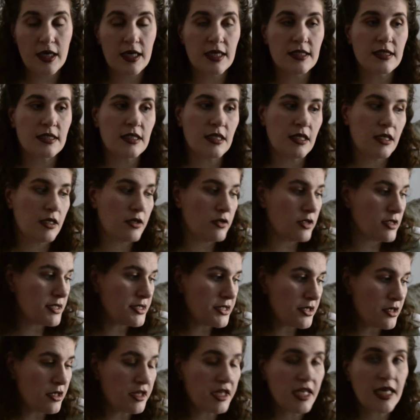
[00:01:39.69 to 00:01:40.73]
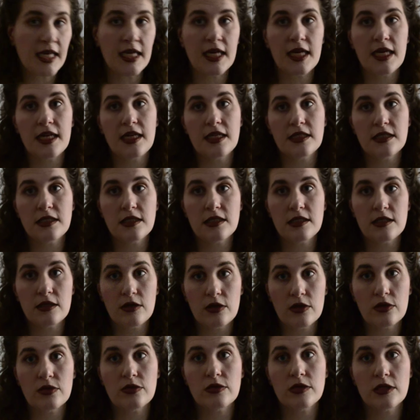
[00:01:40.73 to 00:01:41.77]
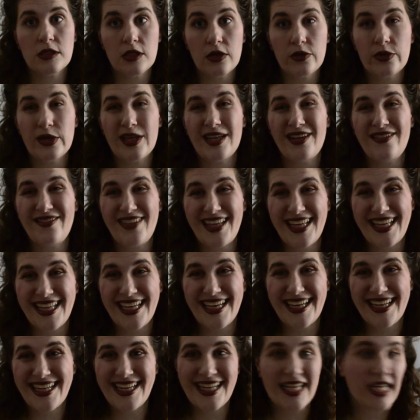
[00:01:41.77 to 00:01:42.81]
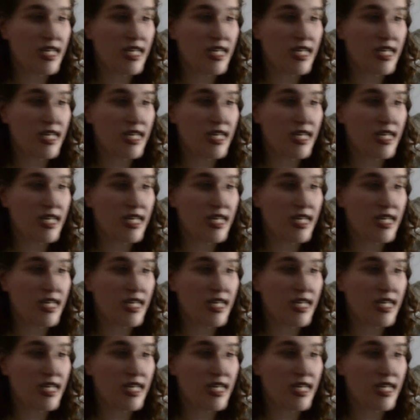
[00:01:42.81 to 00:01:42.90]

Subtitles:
It's the cutest little thing, and it's so convenient.